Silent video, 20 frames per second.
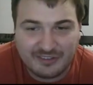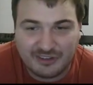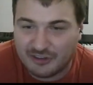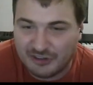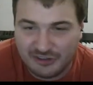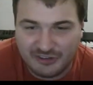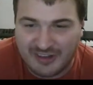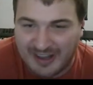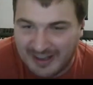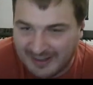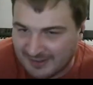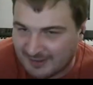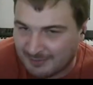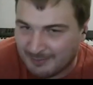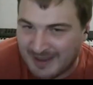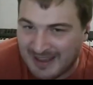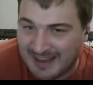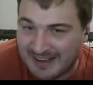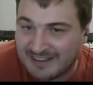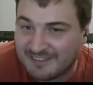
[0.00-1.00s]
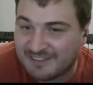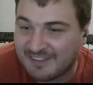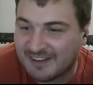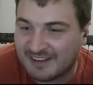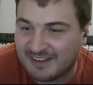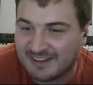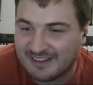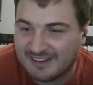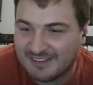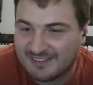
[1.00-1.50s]
So just ask me
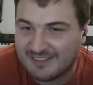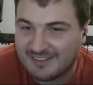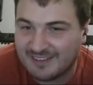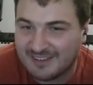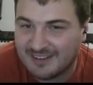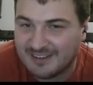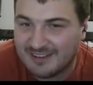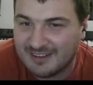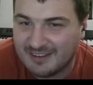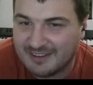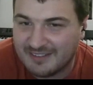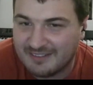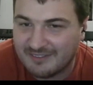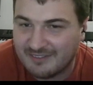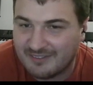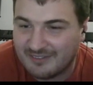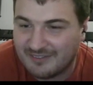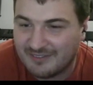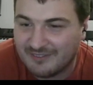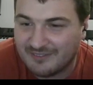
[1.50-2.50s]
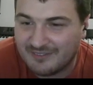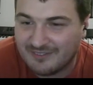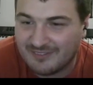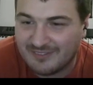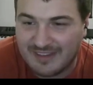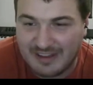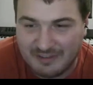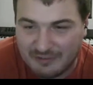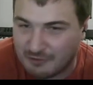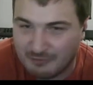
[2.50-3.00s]
anything
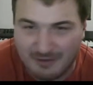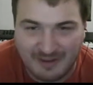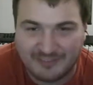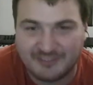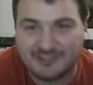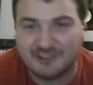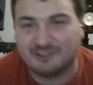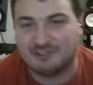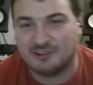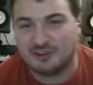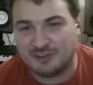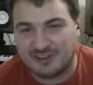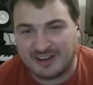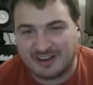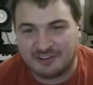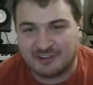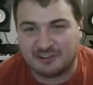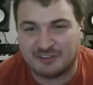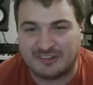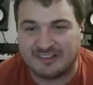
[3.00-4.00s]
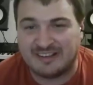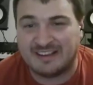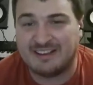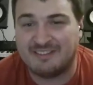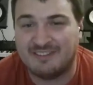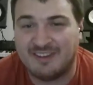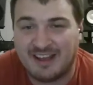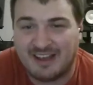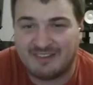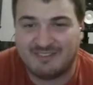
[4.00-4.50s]
if you want to, or I just
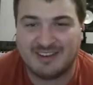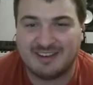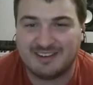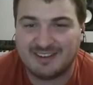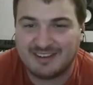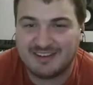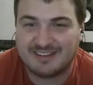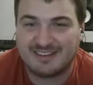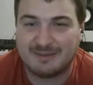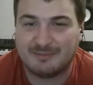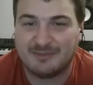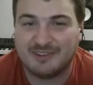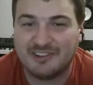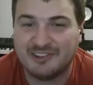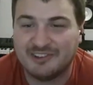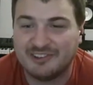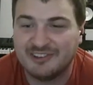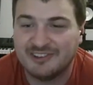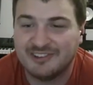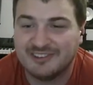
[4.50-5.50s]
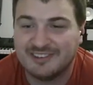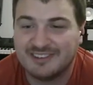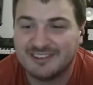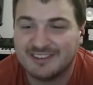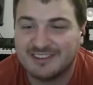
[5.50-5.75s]
leave. I mean, it's up to you.